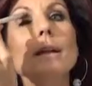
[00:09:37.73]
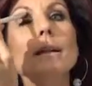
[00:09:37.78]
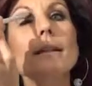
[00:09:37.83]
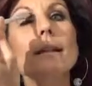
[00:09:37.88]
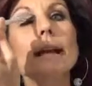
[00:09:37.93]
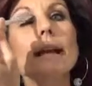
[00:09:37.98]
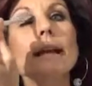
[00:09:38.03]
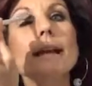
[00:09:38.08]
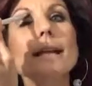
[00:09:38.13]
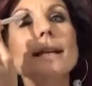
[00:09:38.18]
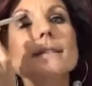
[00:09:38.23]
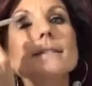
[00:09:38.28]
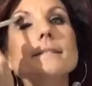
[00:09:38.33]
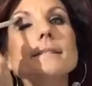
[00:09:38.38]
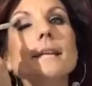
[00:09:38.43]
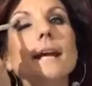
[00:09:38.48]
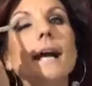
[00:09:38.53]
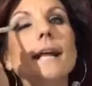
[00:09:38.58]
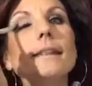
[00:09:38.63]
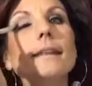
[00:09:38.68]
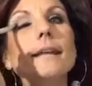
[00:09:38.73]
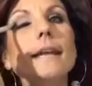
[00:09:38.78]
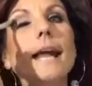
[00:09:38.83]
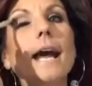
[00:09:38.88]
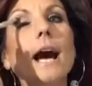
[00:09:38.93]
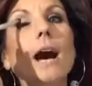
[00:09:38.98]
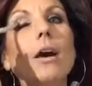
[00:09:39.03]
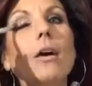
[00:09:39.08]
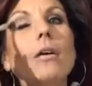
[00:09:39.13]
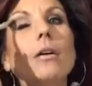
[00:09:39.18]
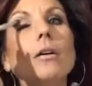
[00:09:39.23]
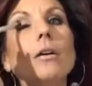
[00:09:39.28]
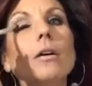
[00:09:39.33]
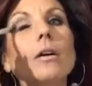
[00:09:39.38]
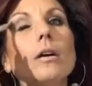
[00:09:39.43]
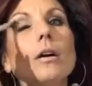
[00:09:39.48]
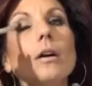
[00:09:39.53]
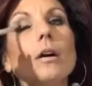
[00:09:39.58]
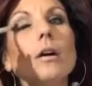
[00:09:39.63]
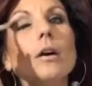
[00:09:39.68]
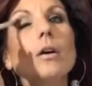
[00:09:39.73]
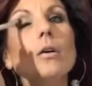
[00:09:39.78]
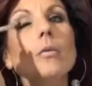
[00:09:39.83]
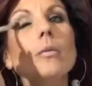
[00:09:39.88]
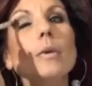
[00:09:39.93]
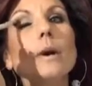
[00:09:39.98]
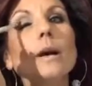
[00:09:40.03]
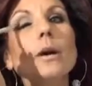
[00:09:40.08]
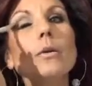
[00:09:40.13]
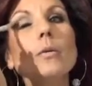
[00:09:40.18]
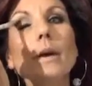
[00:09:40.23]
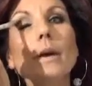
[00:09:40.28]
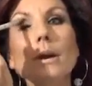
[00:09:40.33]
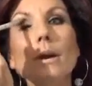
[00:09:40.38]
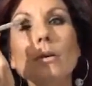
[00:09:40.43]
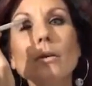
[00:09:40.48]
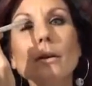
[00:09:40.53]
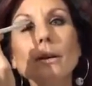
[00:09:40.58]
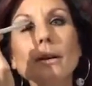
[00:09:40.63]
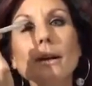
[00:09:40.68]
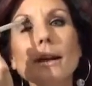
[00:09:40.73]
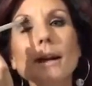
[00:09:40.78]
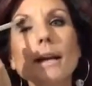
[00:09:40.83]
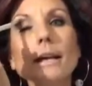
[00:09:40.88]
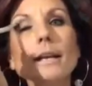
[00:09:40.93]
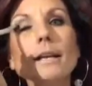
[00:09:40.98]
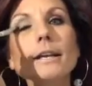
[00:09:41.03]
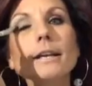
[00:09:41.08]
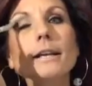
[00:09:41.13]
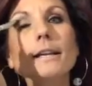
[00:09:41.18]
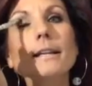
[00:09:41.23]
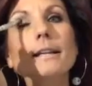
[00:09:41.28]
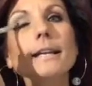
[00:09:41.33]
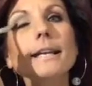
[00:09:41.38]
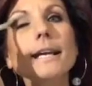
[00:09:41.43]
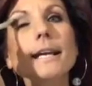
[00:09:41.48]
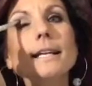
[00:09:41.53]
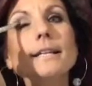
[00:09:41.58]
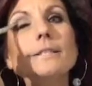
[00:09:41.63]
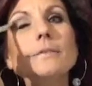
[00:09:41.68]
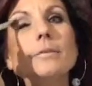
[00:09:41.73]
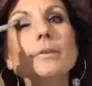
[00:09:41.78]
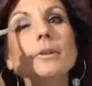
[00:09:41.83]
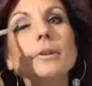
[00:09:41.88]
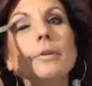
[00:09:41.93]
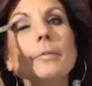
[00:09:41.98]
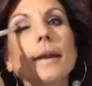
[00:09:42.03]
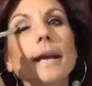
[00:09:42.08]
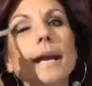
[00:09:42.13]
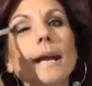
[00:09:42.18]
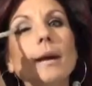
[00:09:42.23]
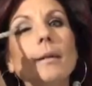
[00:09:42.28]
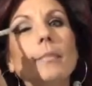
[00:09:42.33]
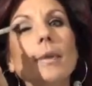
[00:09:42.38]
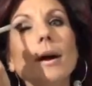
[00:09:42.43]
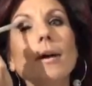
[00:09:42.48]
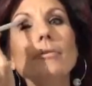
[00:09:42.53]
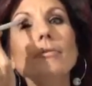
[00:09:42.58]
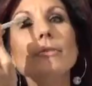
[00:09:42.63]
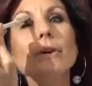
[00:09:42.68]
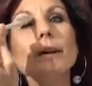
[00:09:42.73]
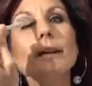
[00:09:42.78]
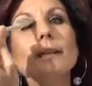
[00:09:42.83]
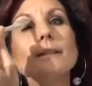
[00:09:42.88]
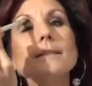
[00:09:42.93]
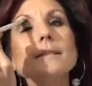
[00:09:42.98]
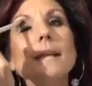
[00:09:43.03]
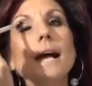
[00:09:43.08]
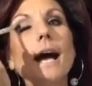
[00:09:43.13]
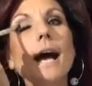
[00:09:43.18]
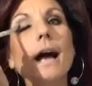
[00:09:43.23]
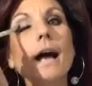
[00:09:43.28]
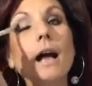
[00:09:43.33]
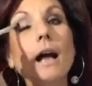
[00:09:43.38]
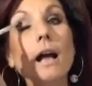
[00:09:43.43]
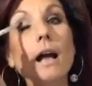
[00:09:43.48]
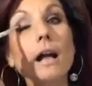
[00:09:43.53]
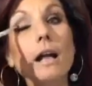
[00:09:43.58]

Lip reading: Then inside, then out. Wiggle, wiggle. Yeah, you can dance with your makeup. How fun is that?